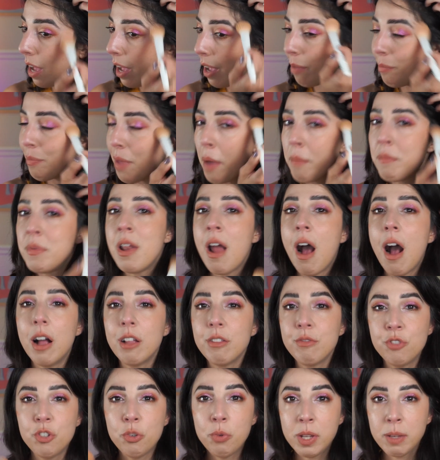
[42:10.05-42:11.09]
I'm
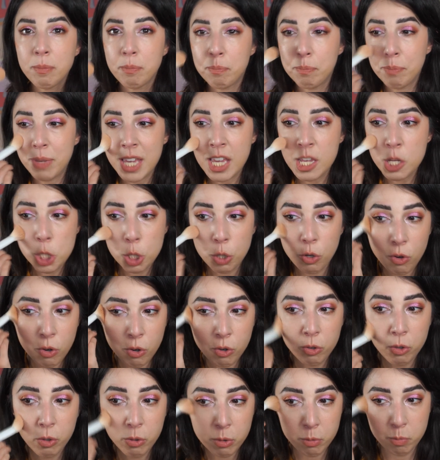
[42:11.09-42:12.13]
not doing peach
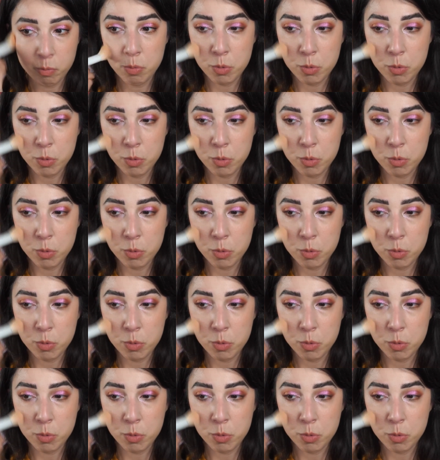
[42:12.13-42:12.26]
girl,